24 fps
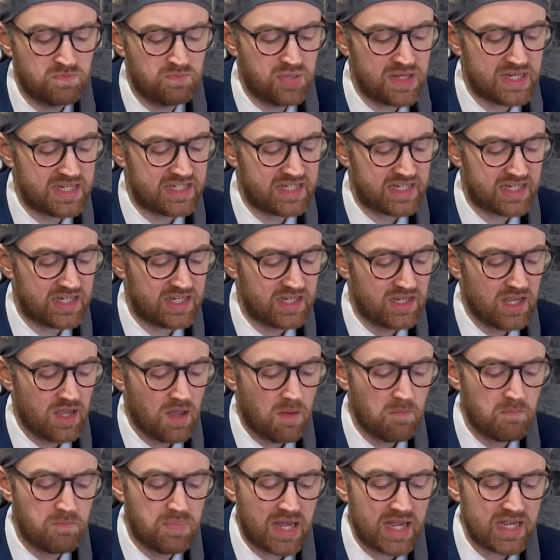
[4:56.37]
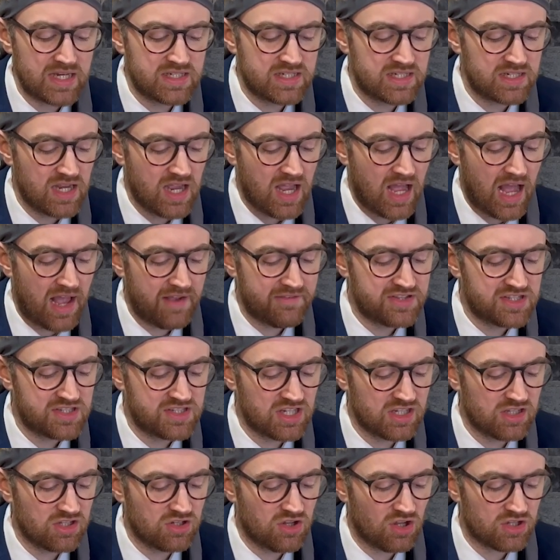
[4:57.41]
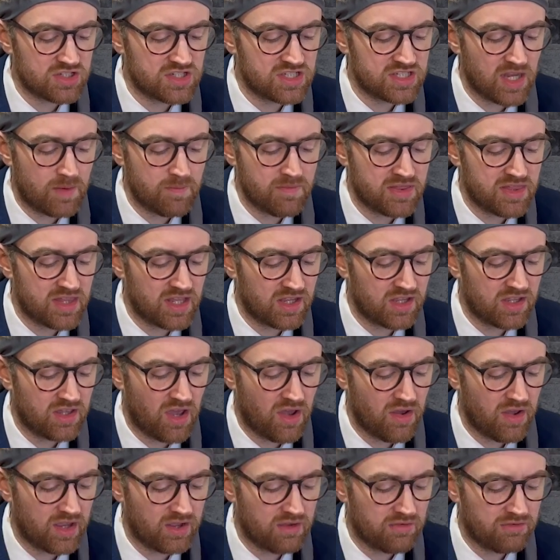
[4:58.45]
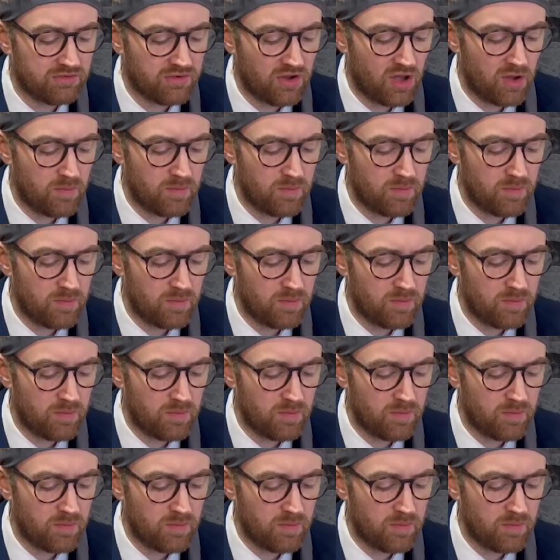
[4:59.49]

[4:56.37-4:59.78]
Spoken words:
biddy, but I've still got something going for